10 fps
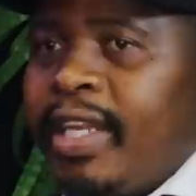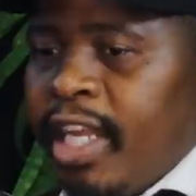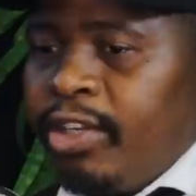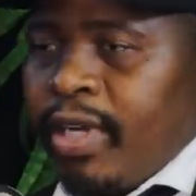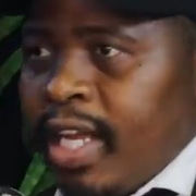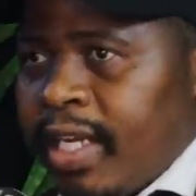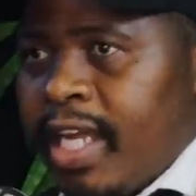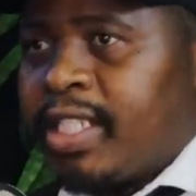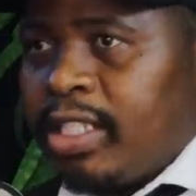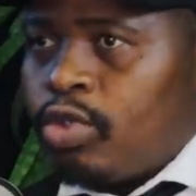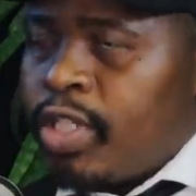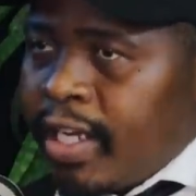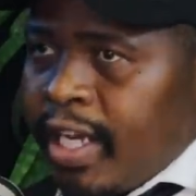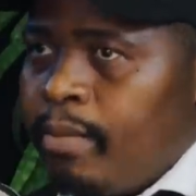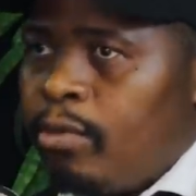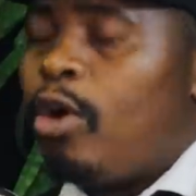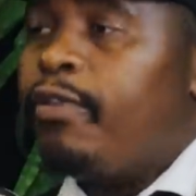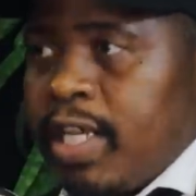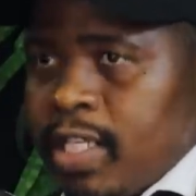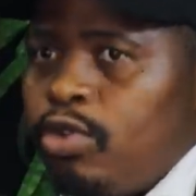And then you can get into the game.
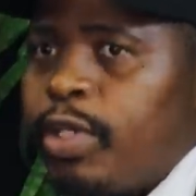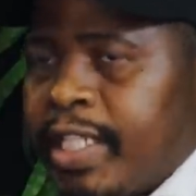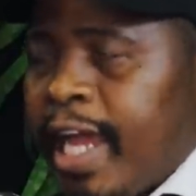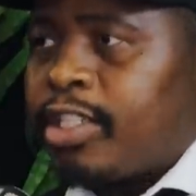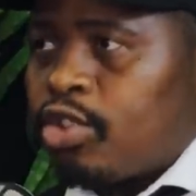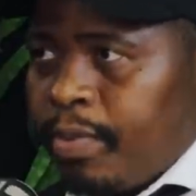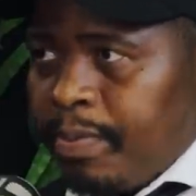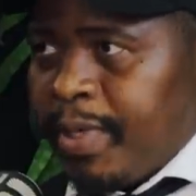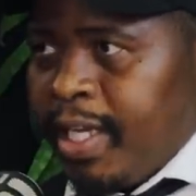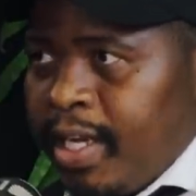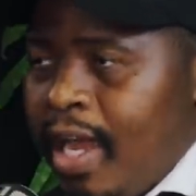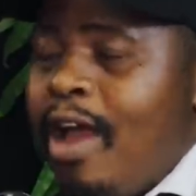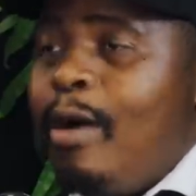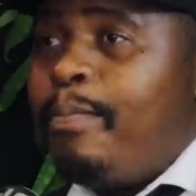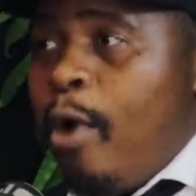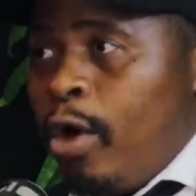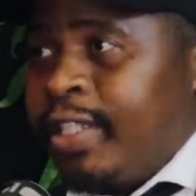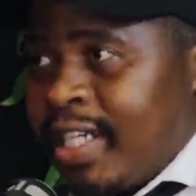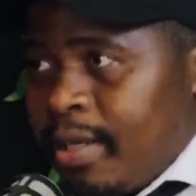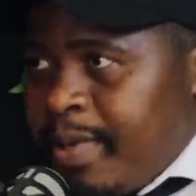Obviously, you start to be paying
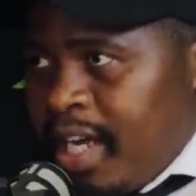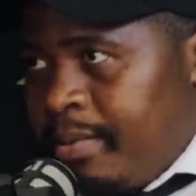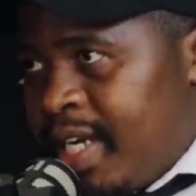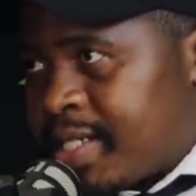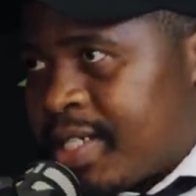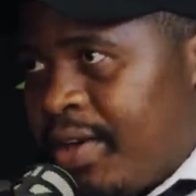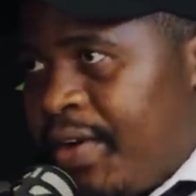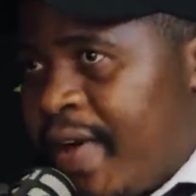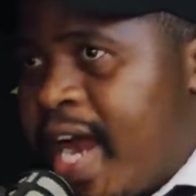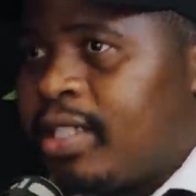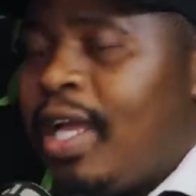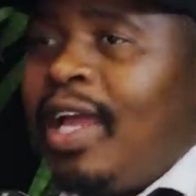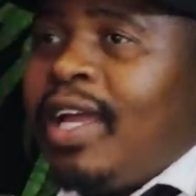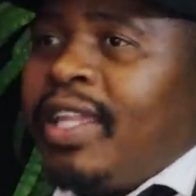bond repayments. All right.